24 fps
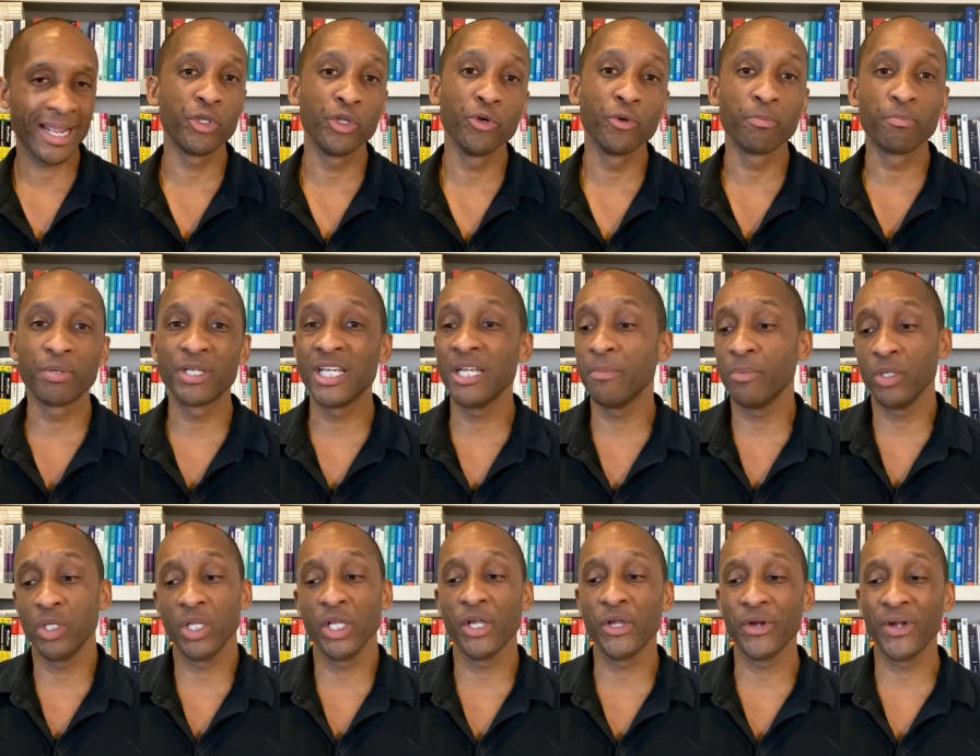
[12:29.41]
you're
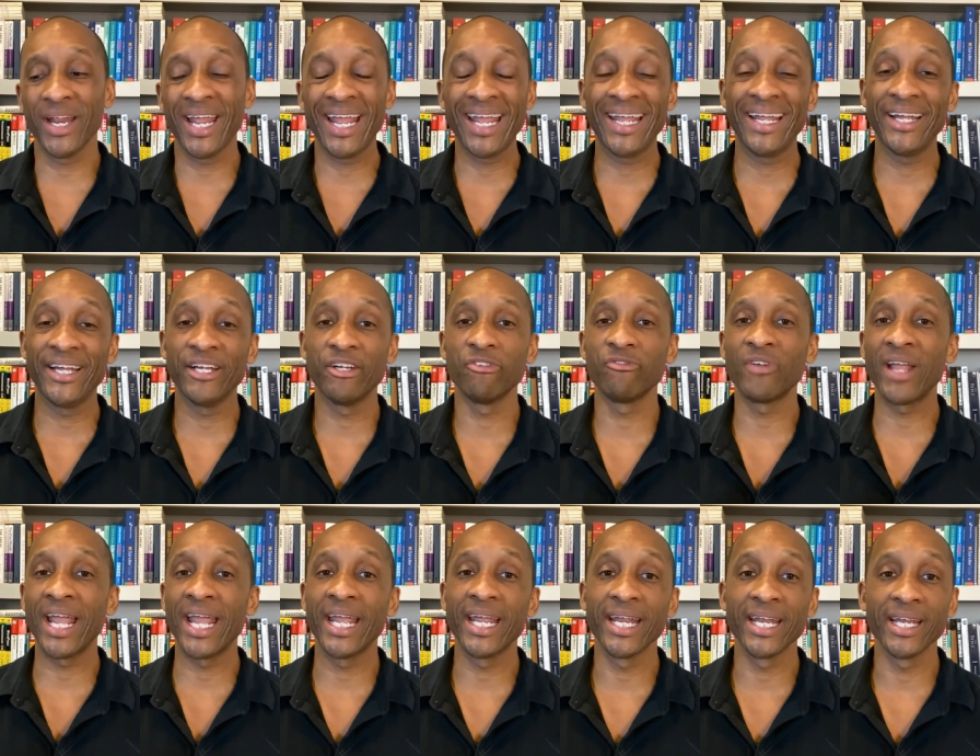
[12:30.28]
typically going to
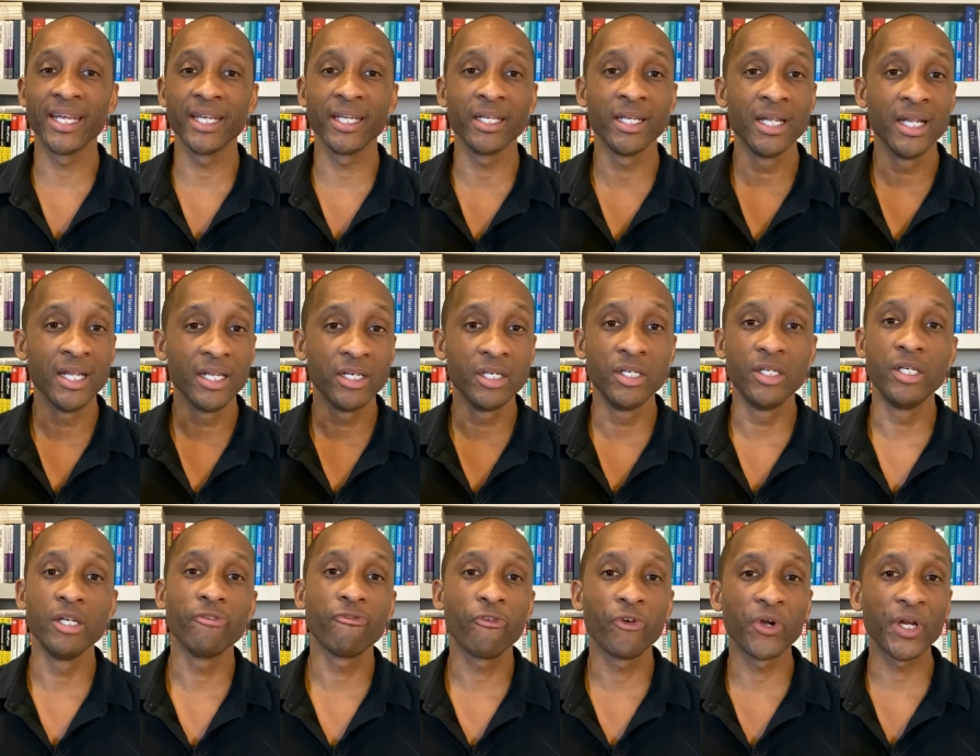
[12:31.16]
have a
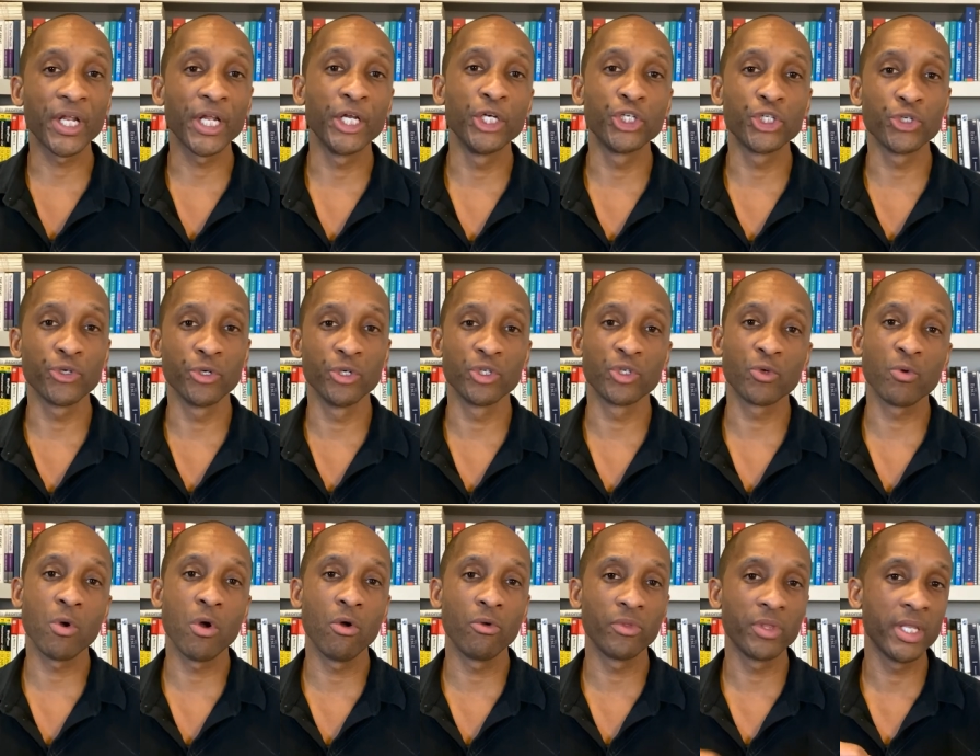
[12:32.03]
different insurance
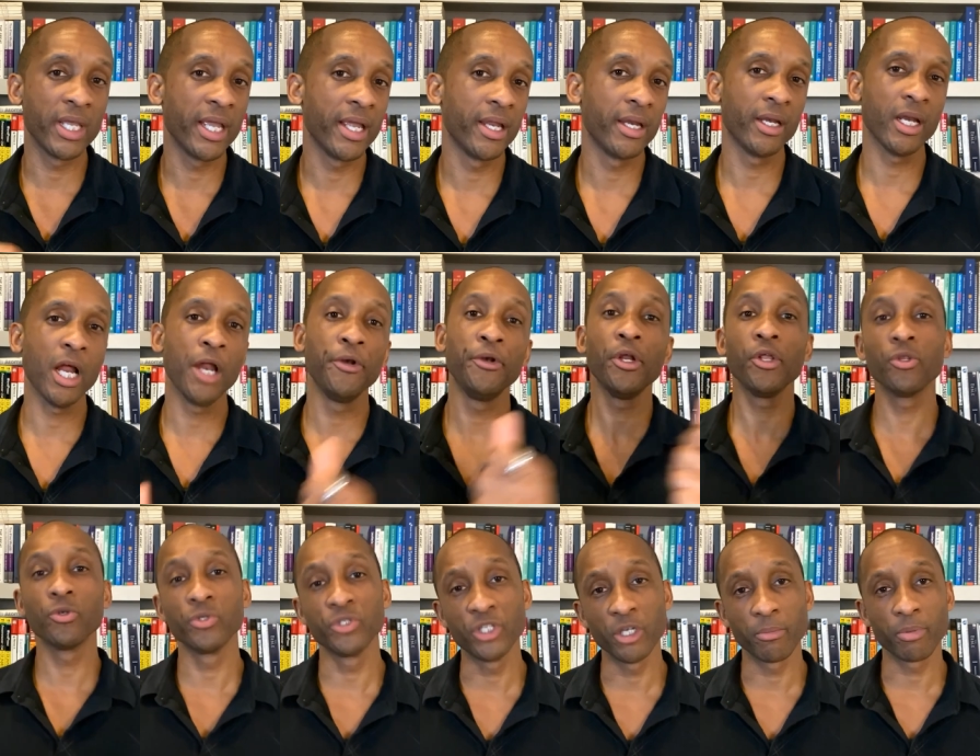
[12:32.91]
quote than
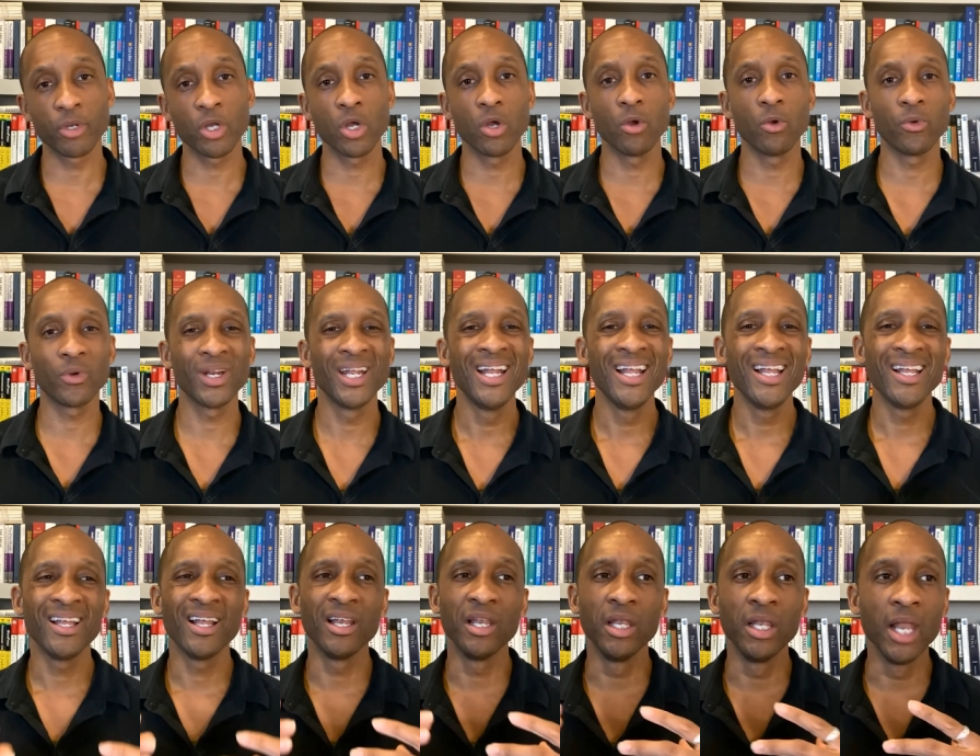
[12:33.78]
another zip code
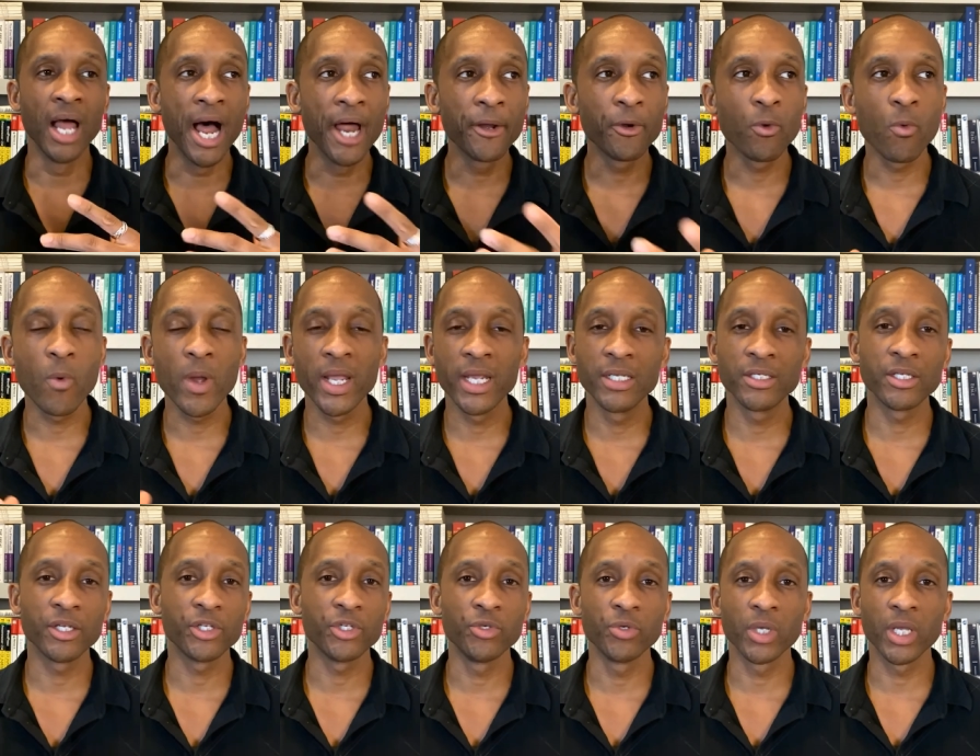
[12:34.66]
a lot of
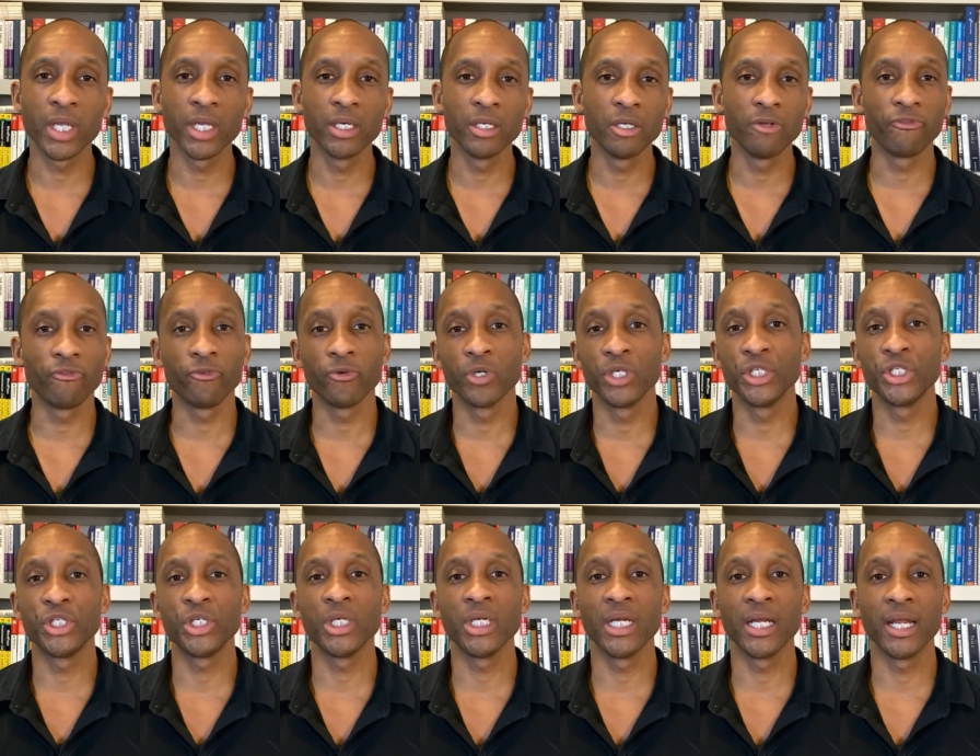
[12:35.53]
ways that you can
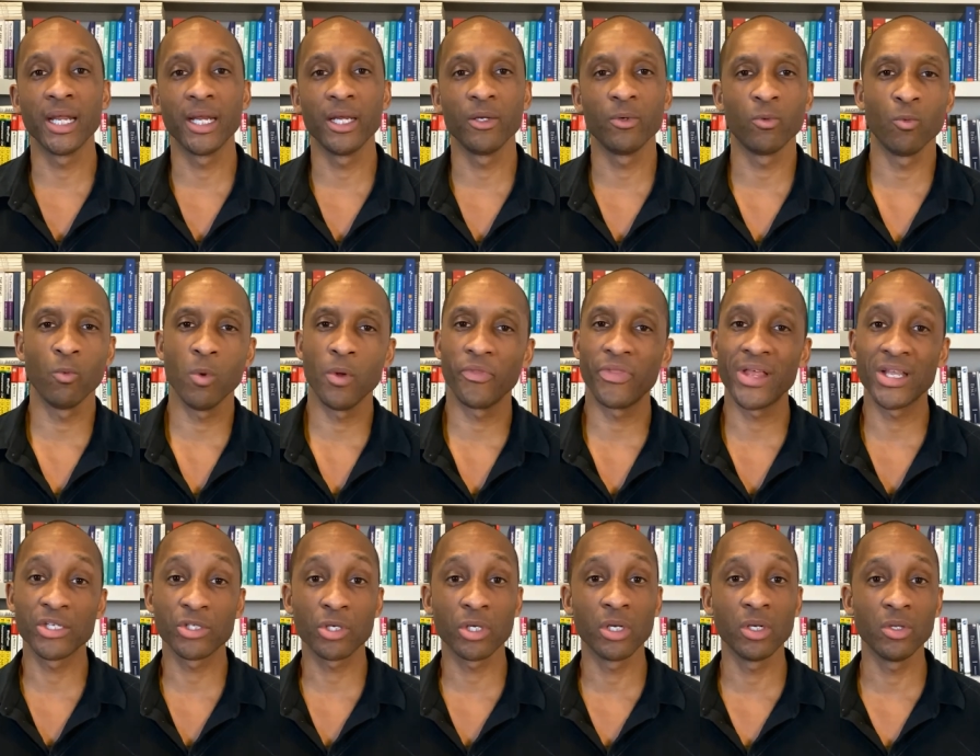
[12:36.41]
differentiate what
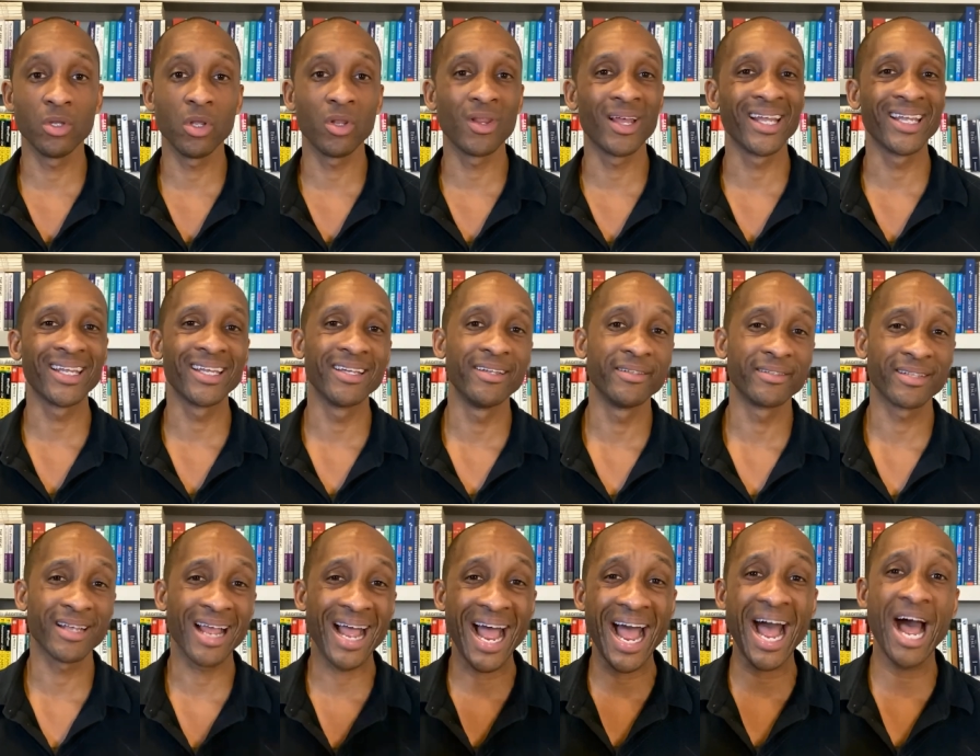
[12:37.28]
that's going to look like
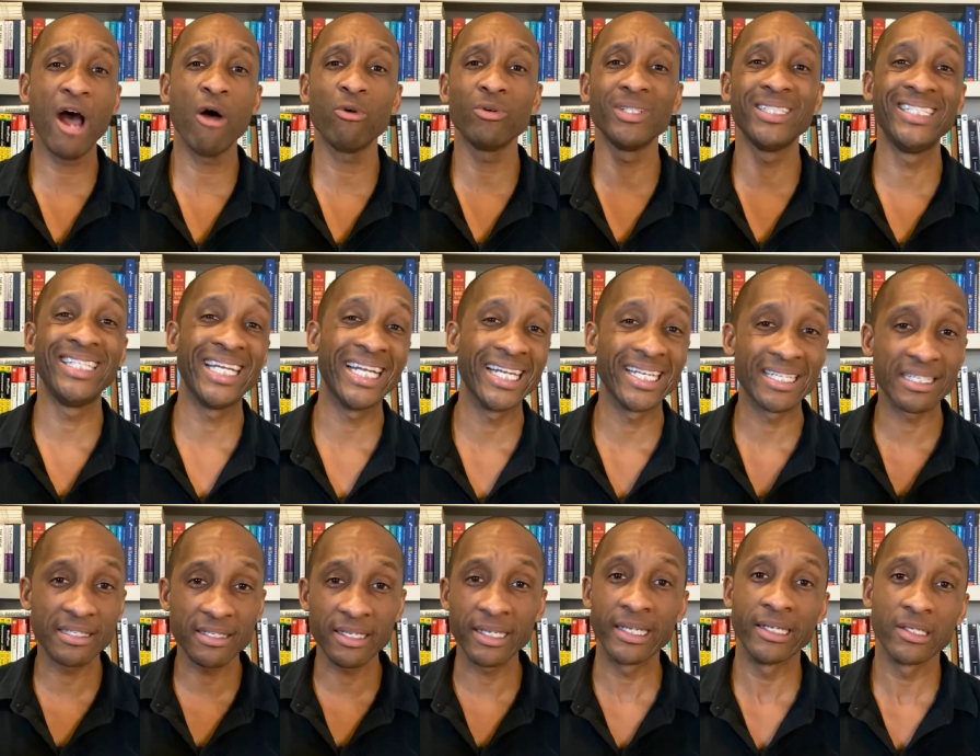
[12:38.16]
is how
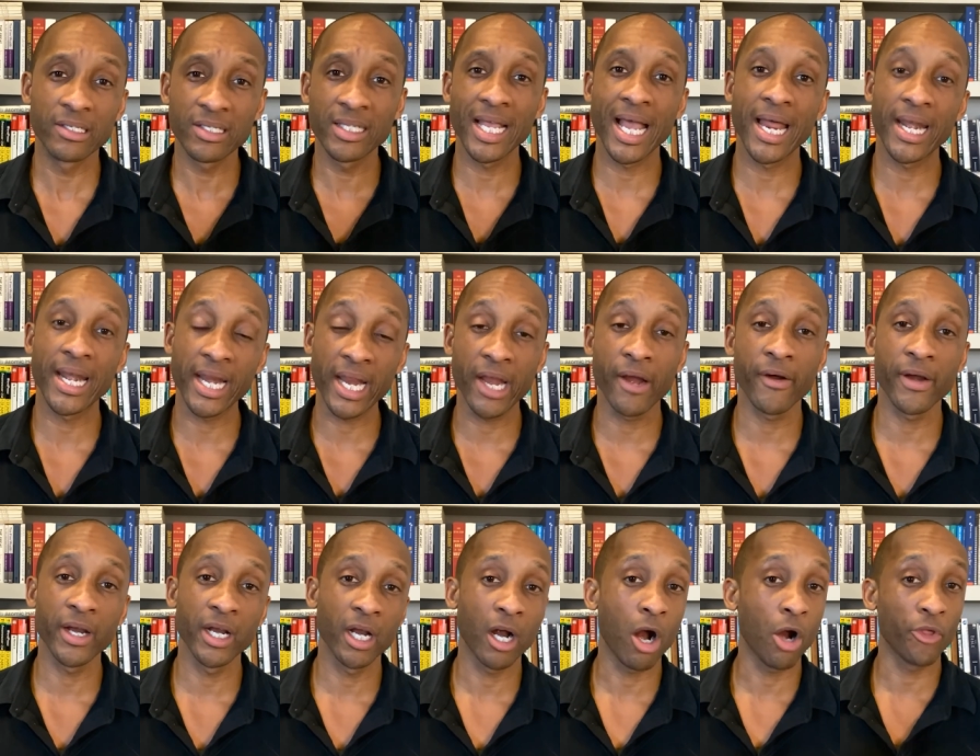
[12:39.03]
dense is that
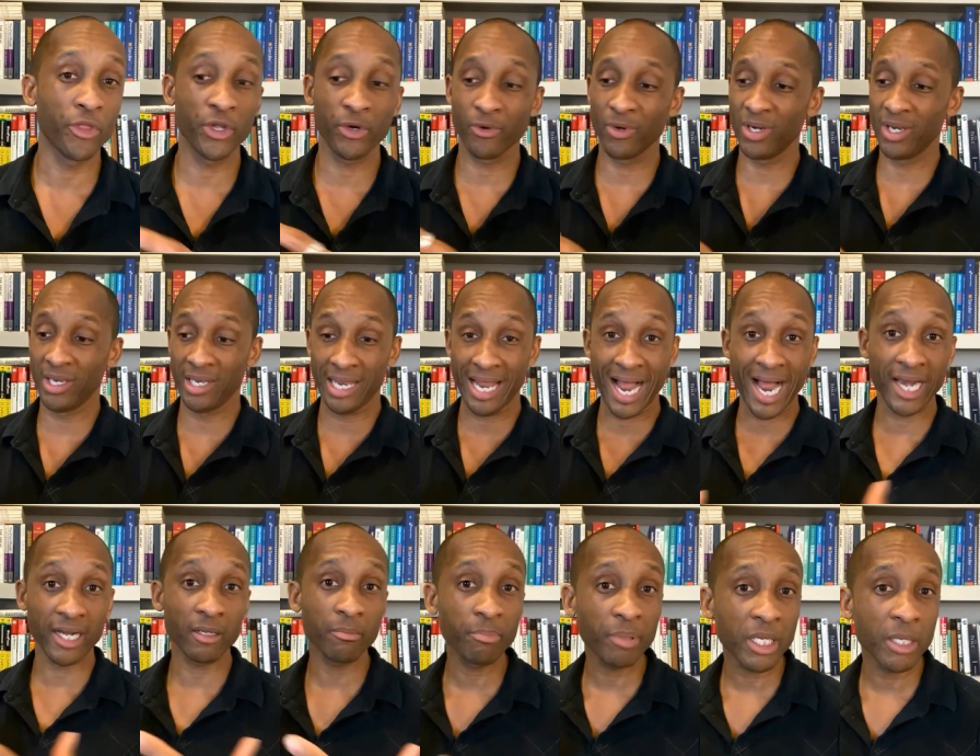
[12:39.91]
area? Are there a
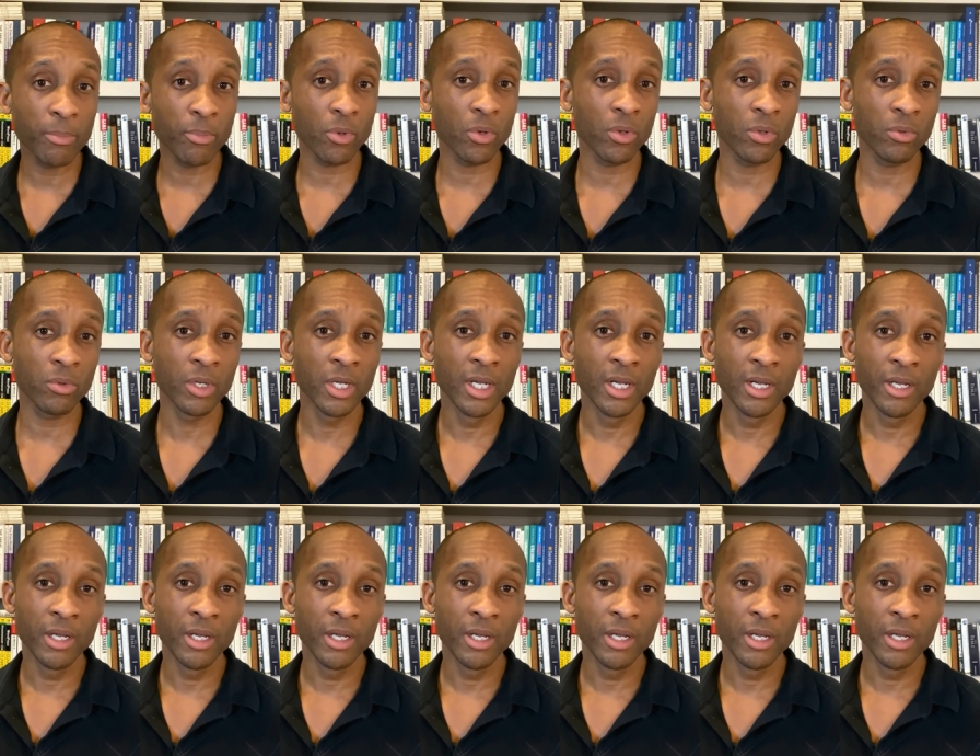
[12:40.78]
lot of people